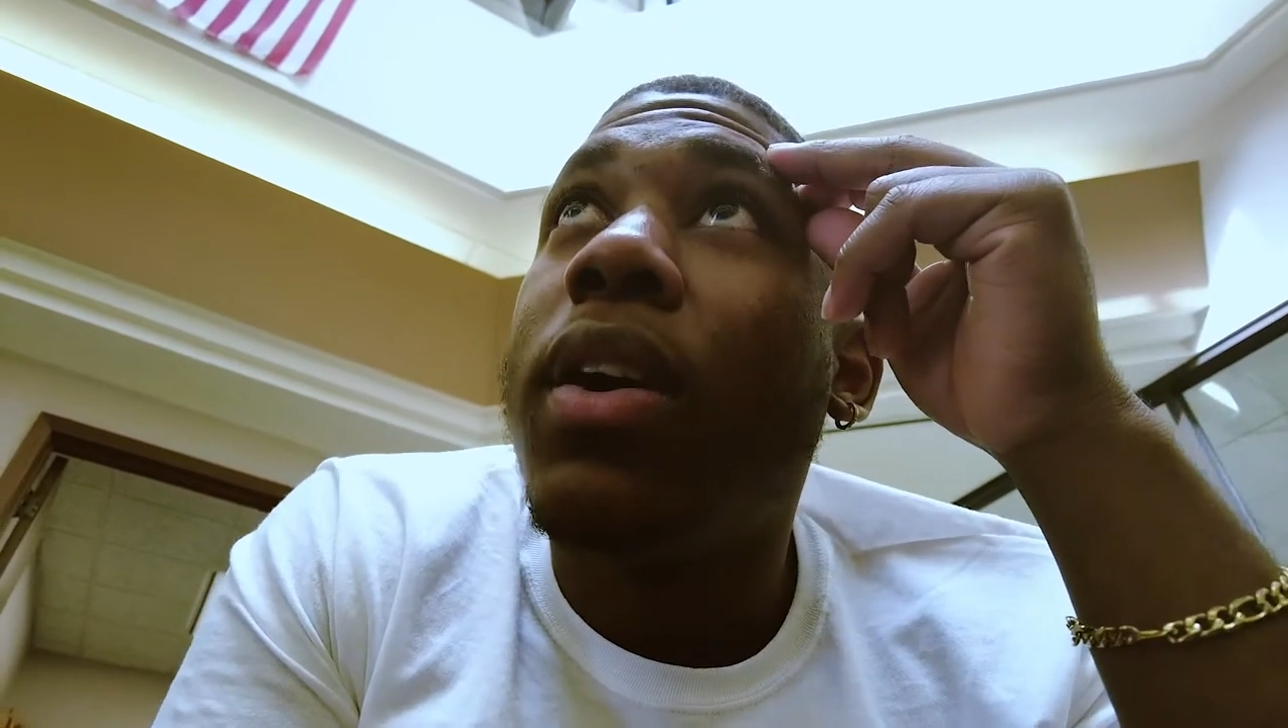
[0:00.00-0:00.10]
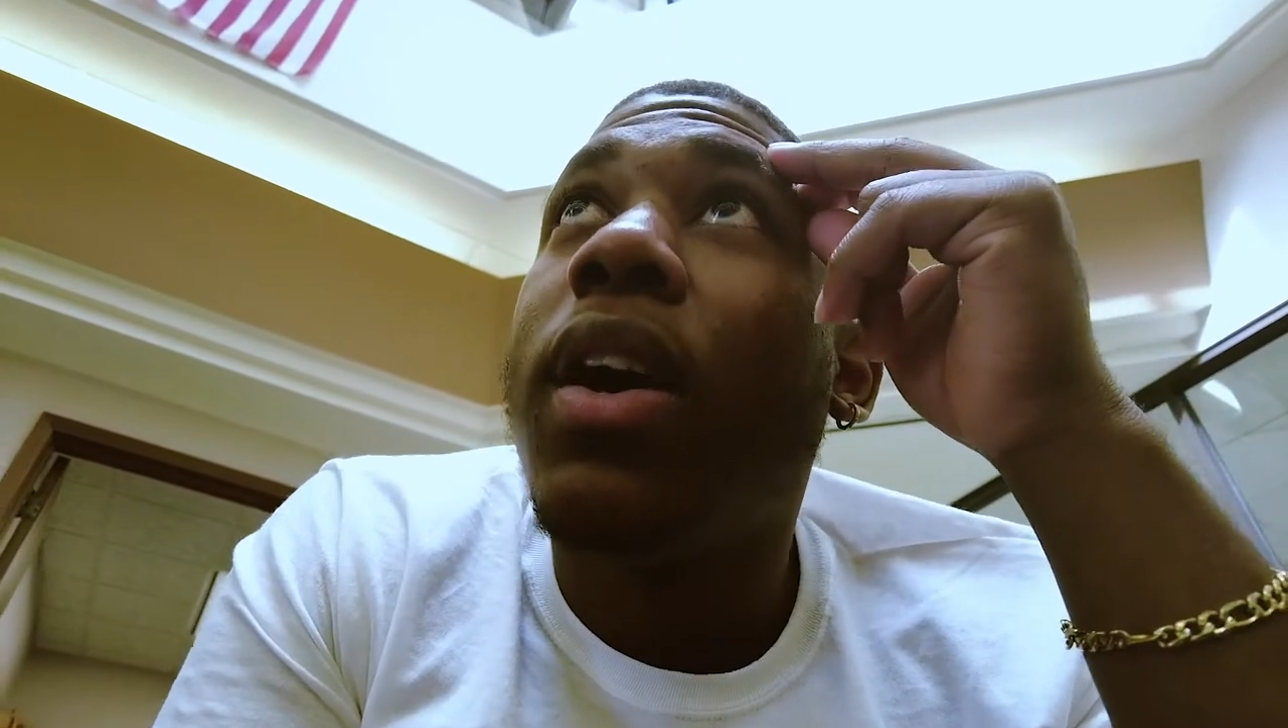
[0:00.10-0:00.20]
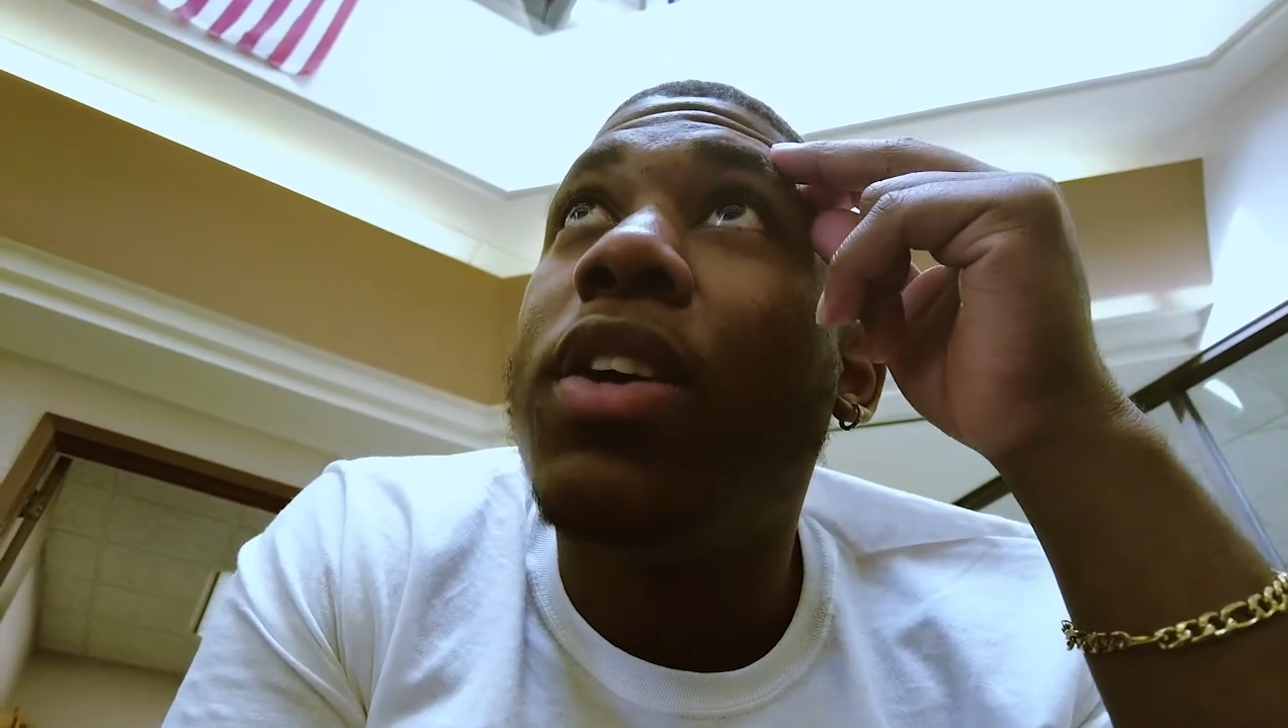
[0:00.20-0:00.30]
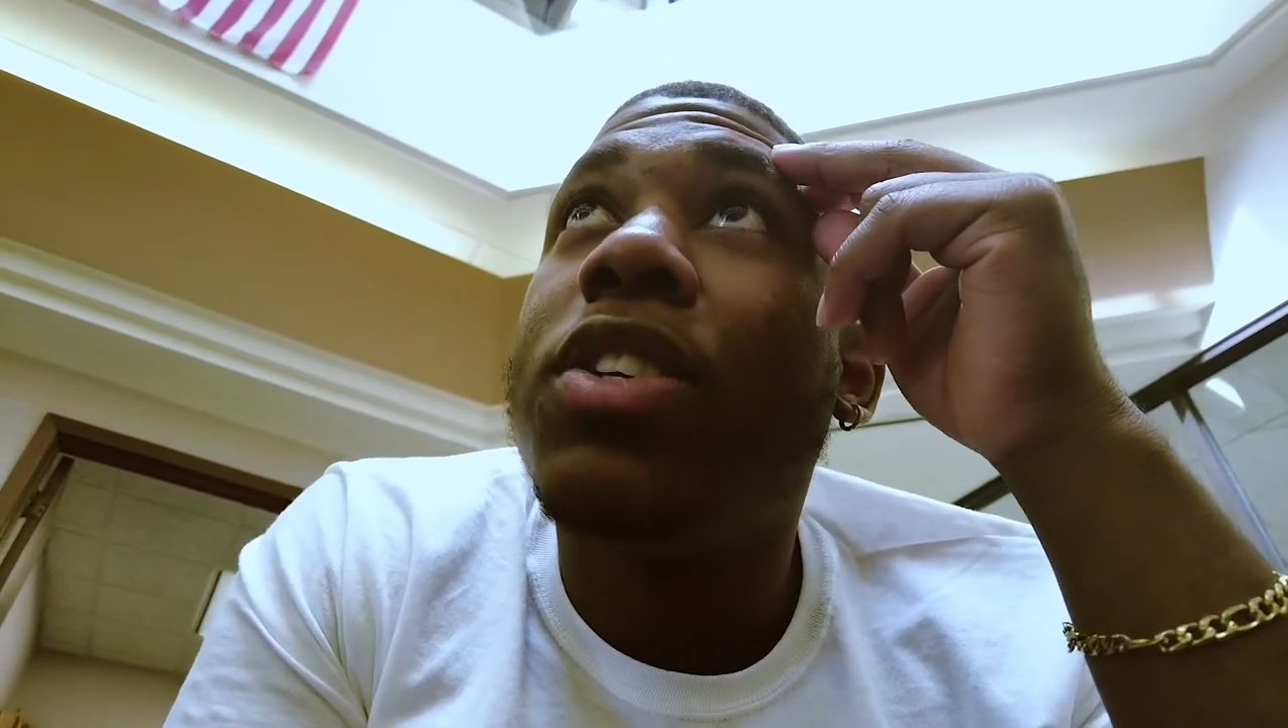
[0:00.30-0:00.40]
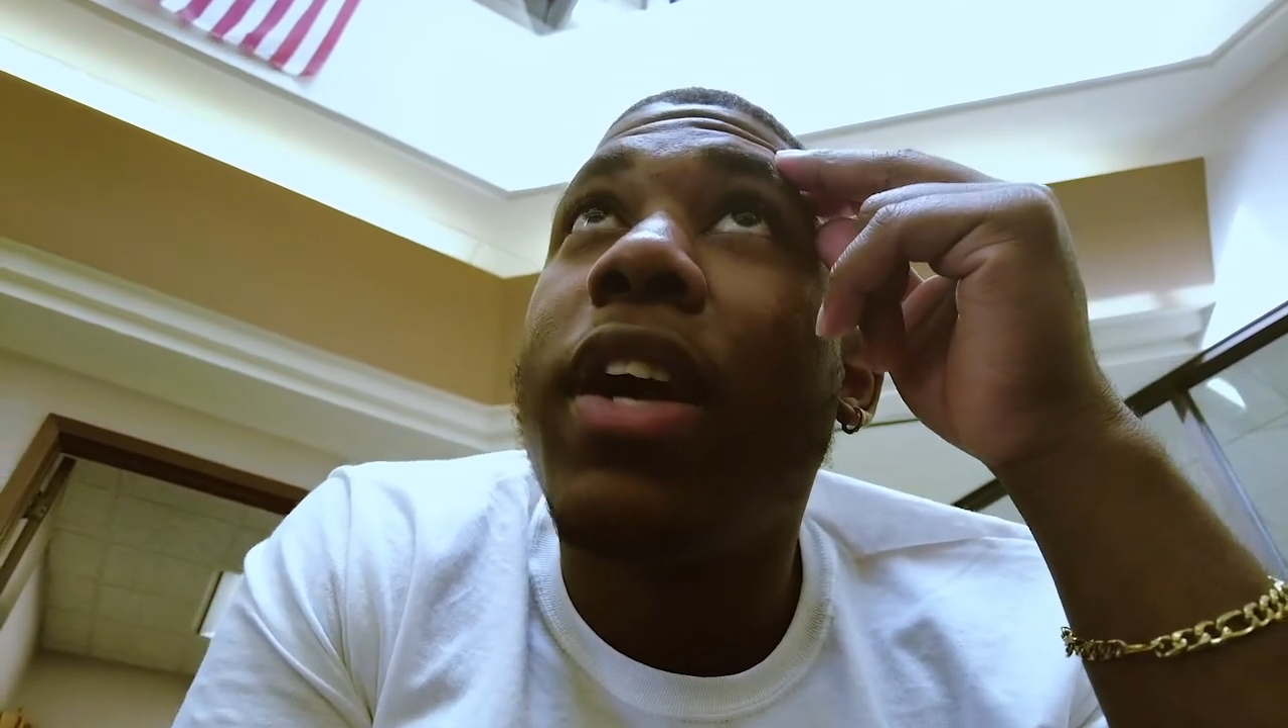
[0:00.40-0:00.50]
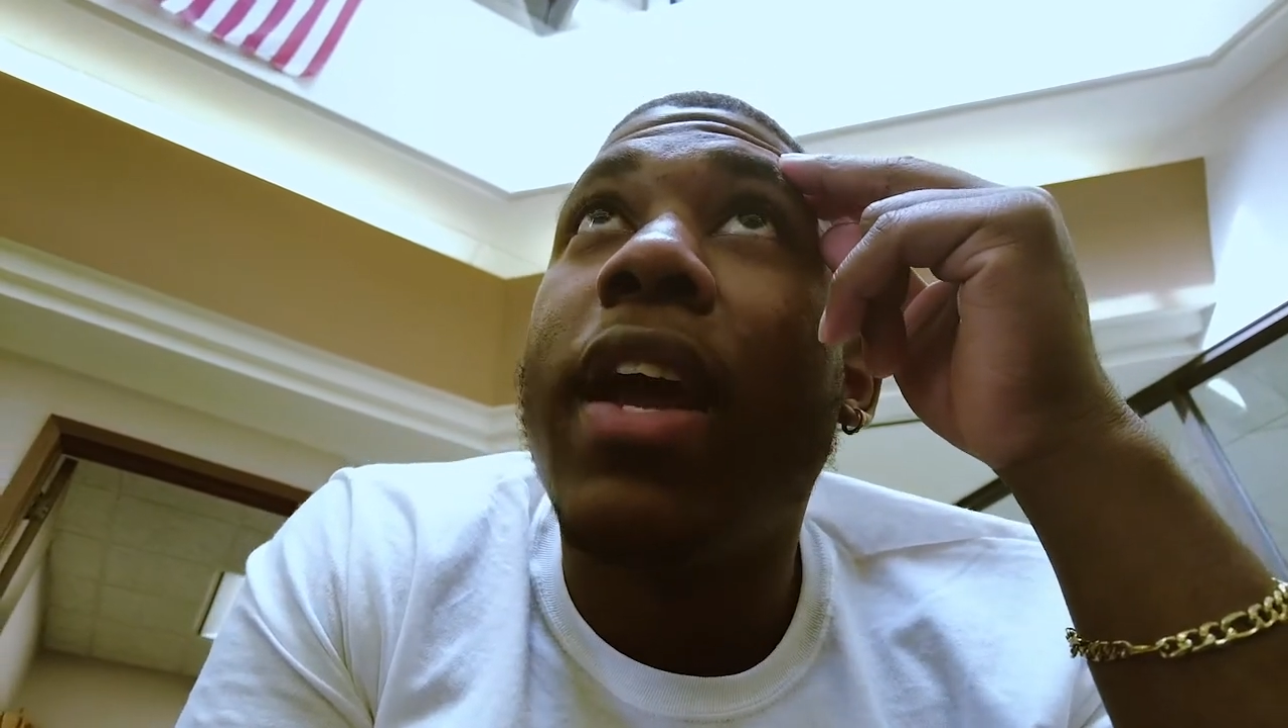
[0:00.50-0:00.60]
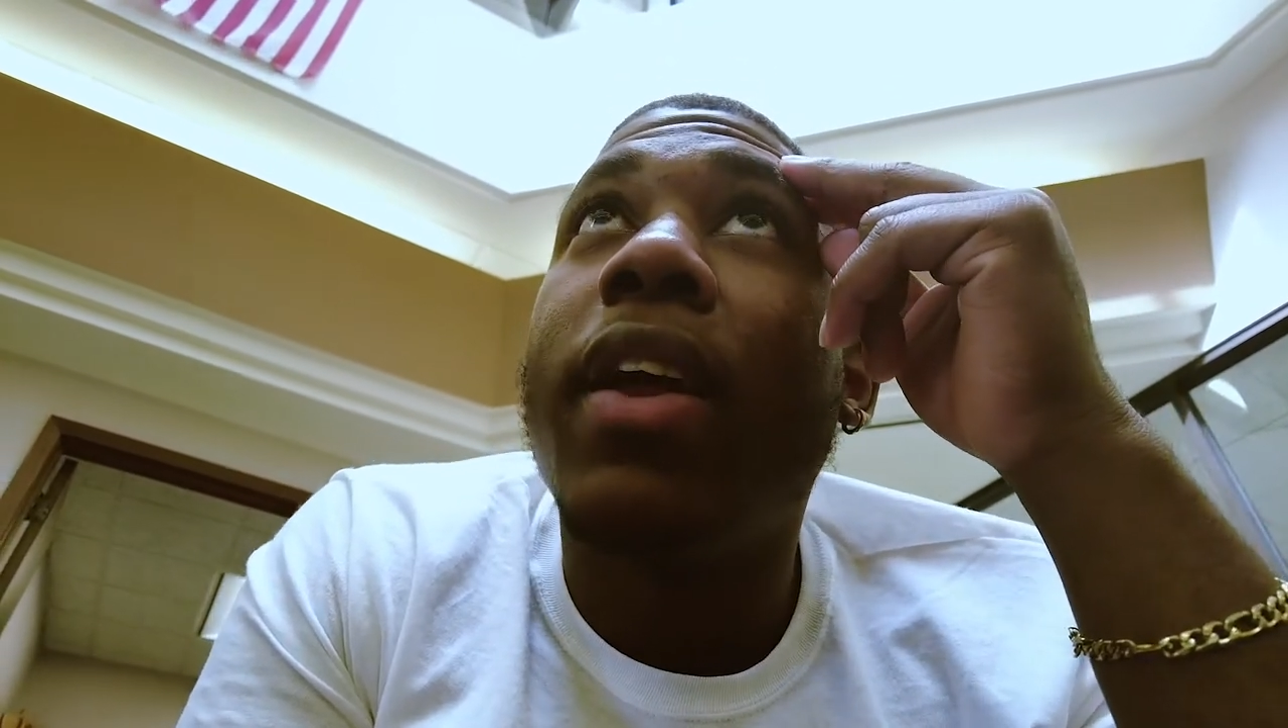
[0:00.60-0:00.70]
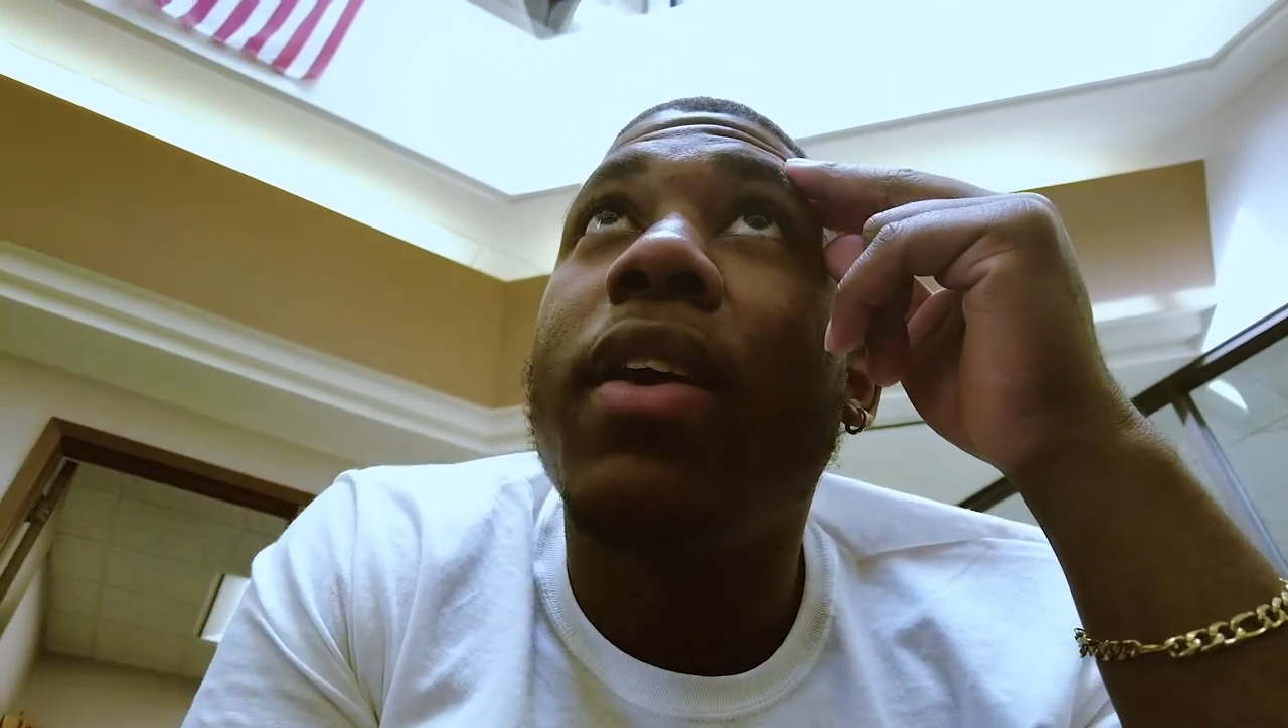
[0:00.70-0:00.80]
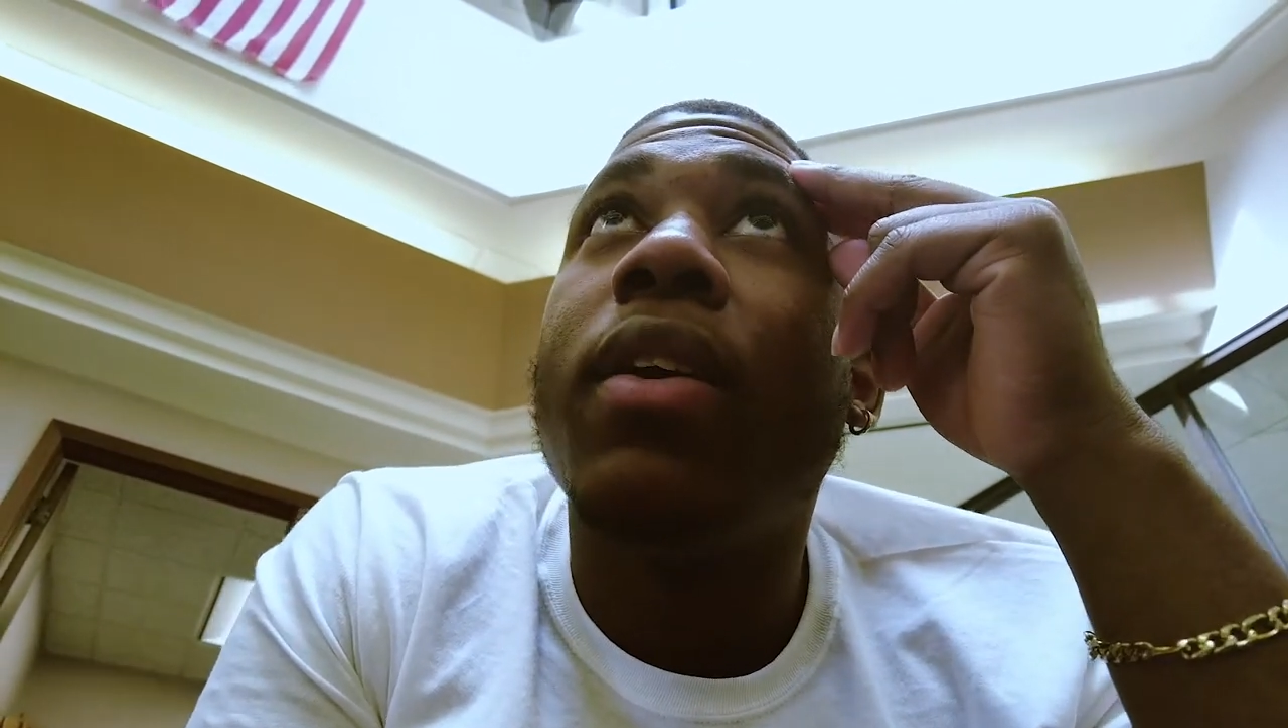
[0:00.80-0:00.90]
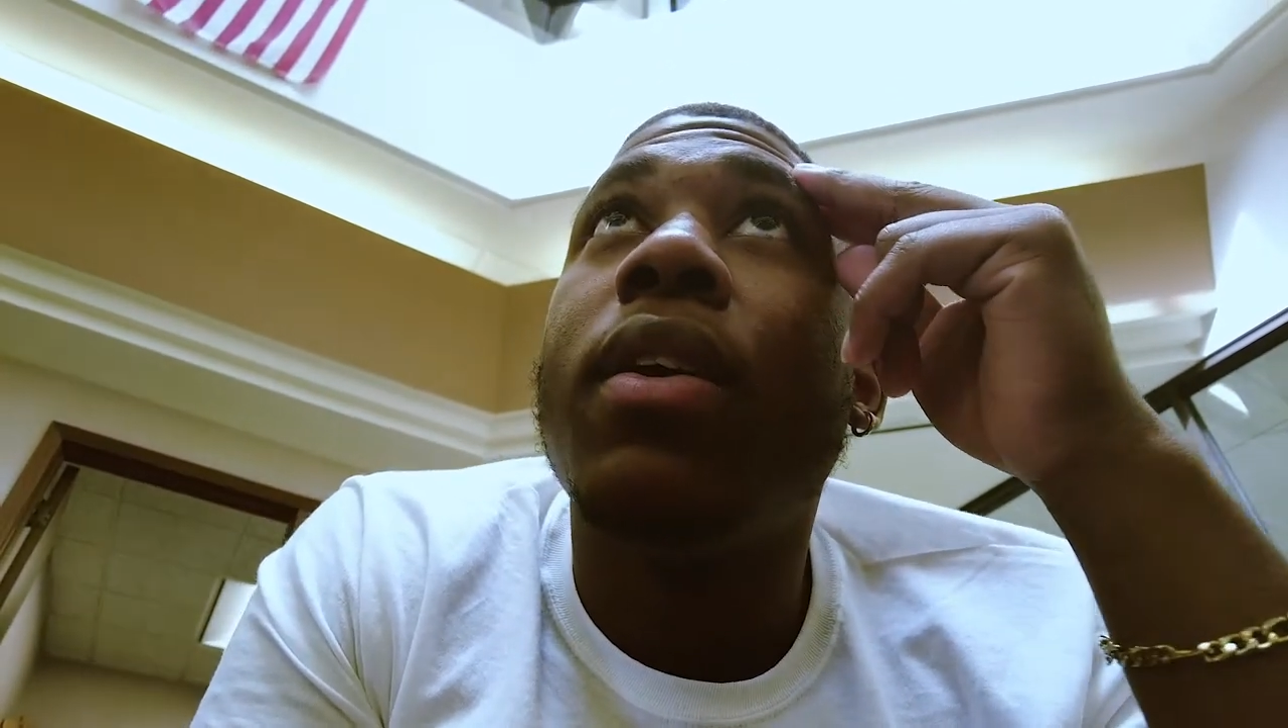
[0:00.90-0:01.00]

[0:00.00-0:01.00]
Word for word: cards are getting